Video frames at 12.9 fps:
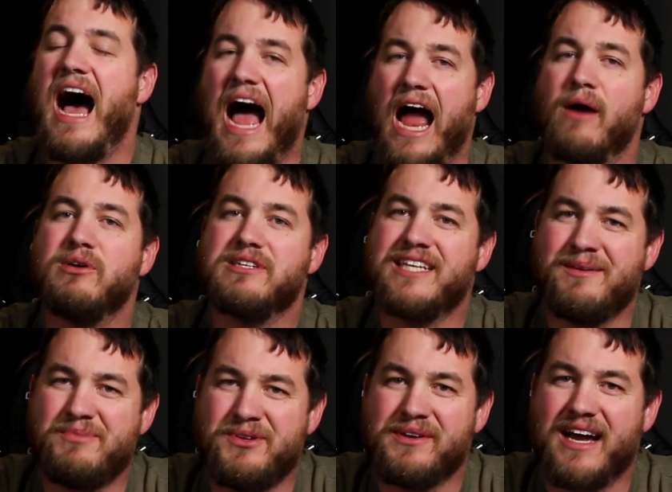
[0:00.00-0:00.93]
I will
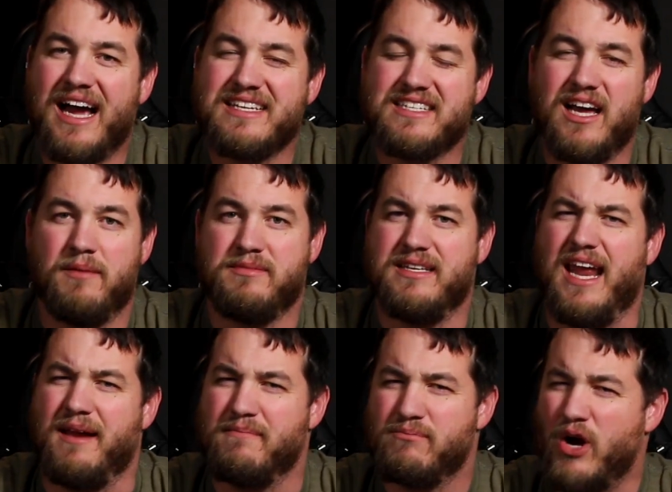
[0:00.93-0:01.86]
keep you guys up to
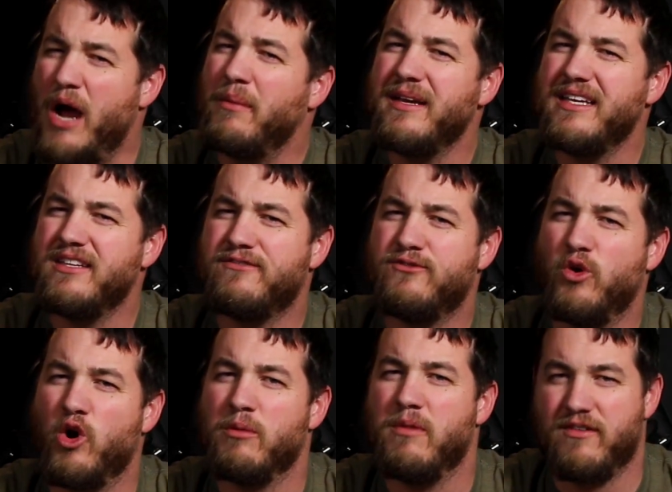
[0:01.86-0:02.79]
date, probably in the
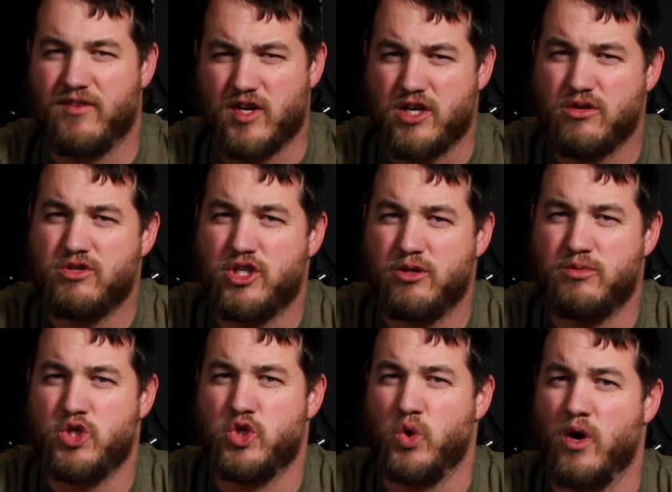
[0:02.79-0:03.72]
form of a YouTube
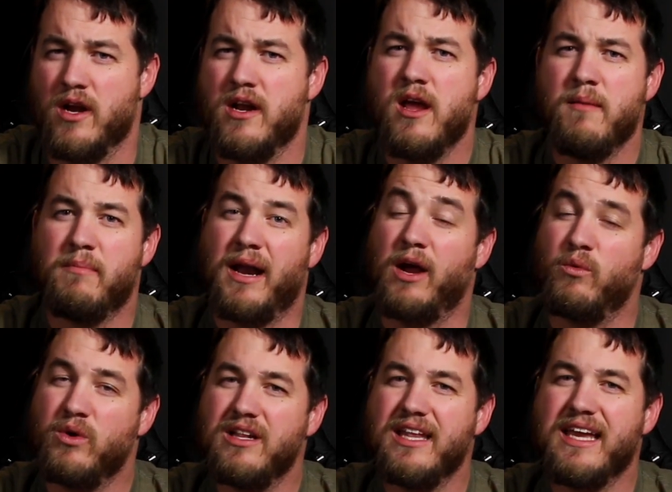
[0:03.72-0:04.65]
short, but I
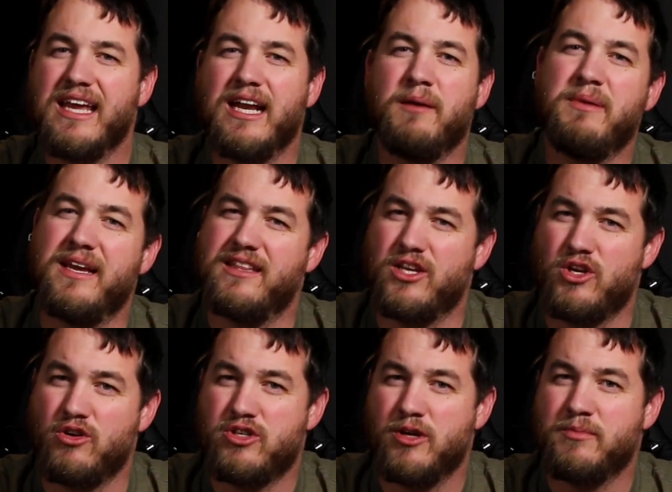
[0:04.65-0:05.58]
will link it up in the
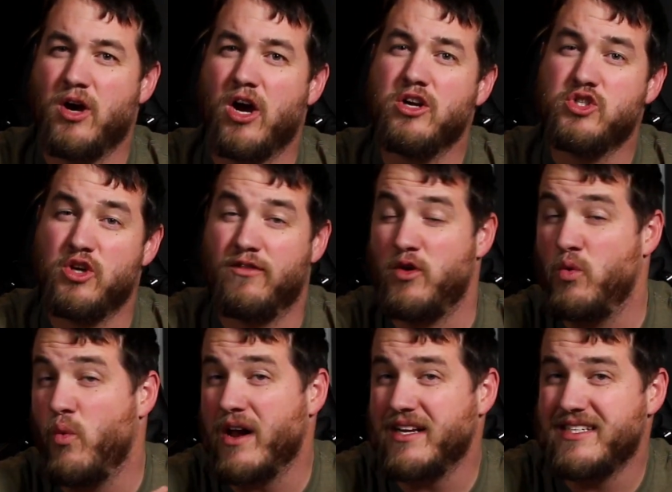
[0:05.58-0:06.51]
YouTube card, so if you
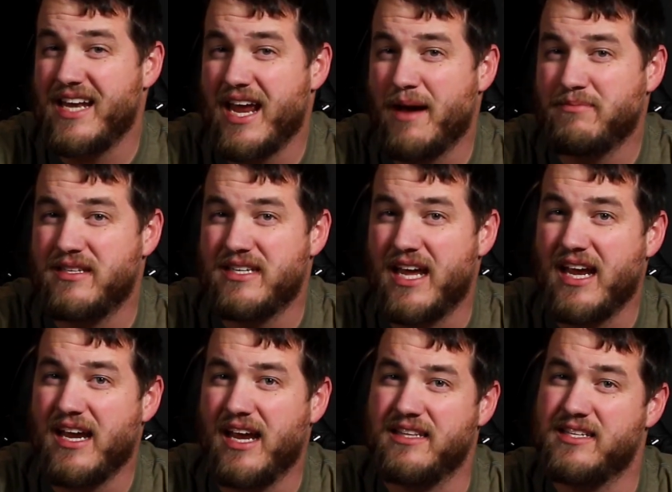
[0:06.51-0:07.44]
want to stay up to
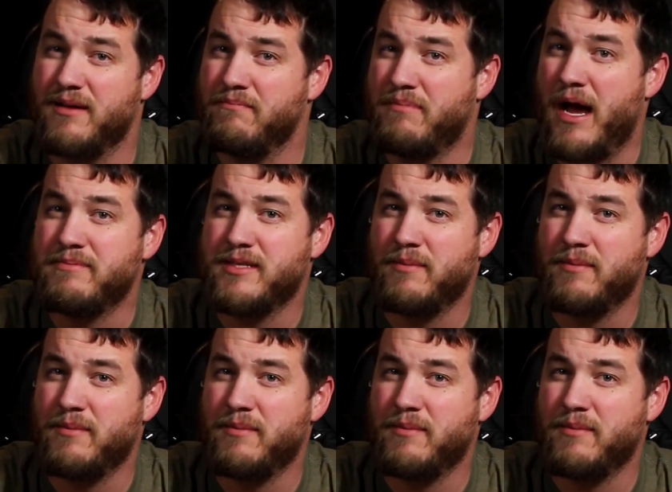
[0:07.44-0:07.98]
date and something pops